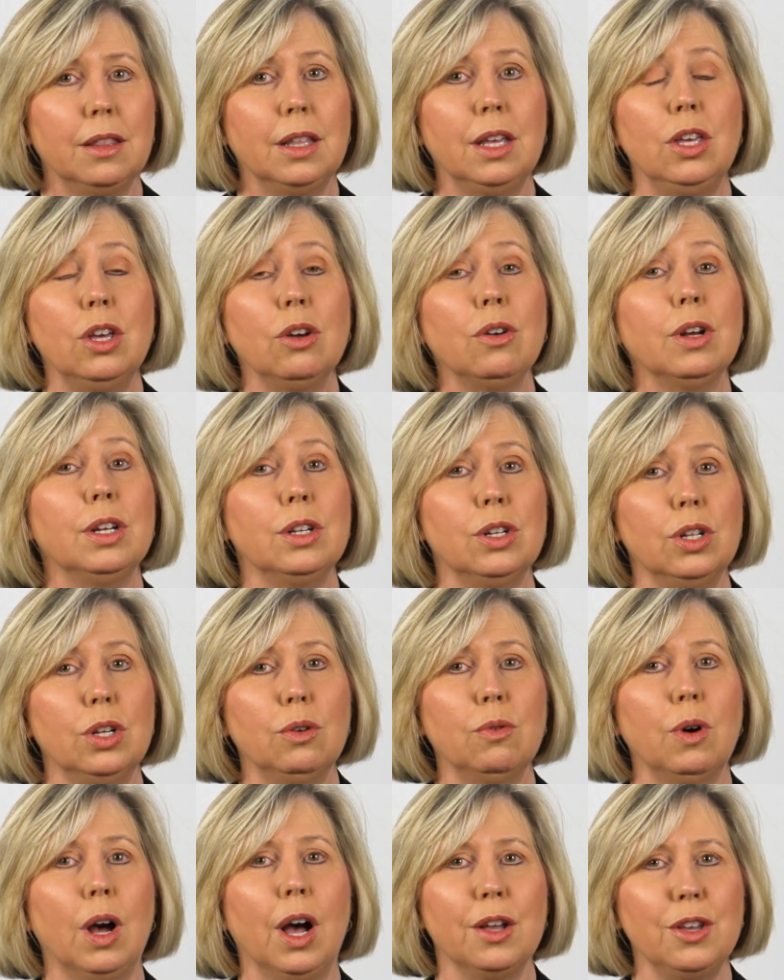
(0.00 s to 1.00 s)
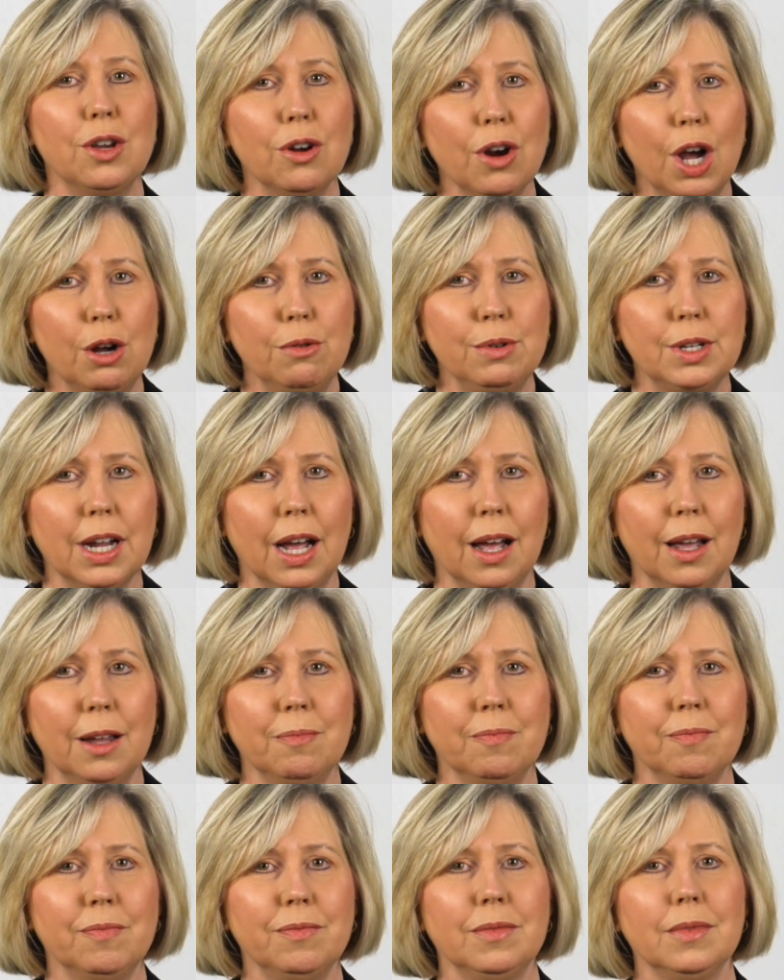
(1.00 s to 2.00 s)
that you can do on your own
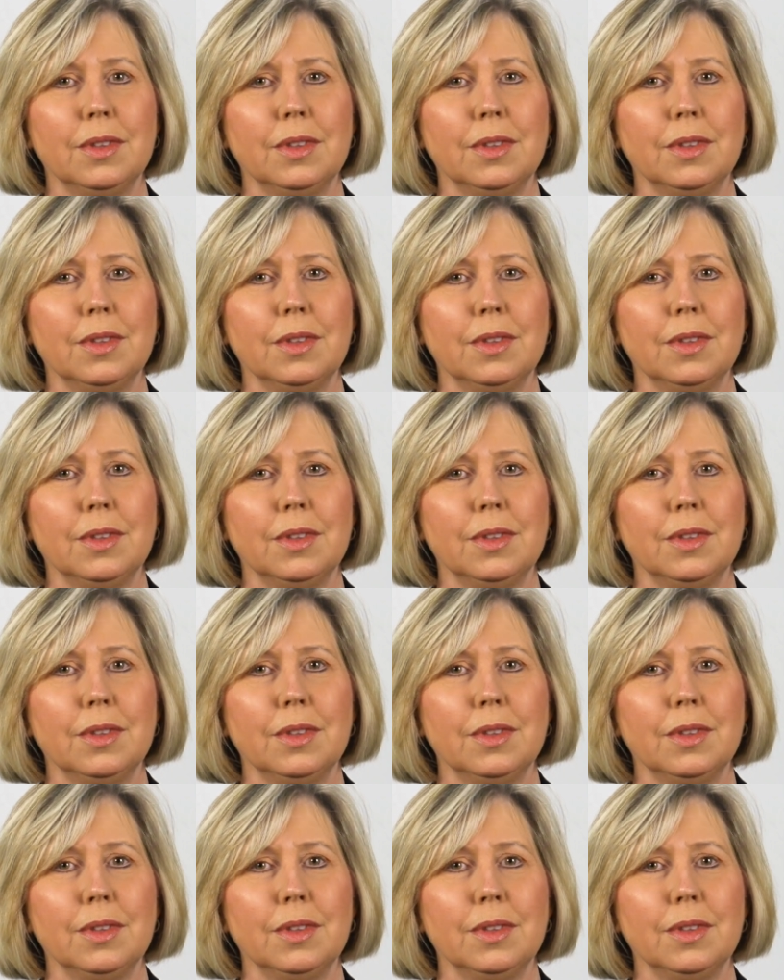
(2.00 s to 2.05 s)
time.